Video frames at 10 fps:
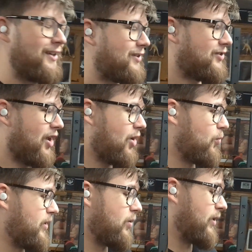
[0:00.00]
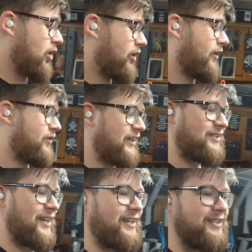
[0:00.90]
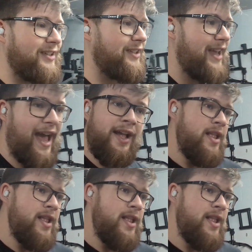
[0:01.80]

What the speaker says: so we got an ugly 6, and yeah,